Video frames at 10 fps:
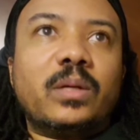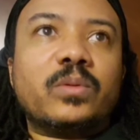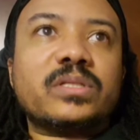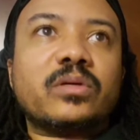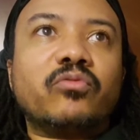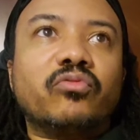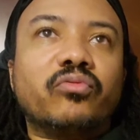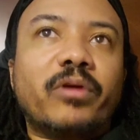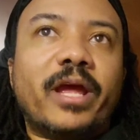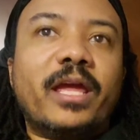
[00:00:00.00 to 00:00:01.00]
it was a
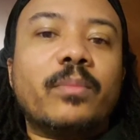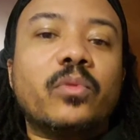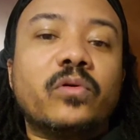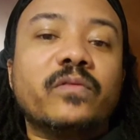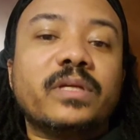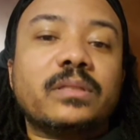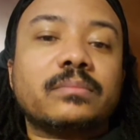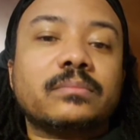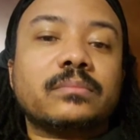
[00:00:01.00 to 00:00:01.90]
great movie.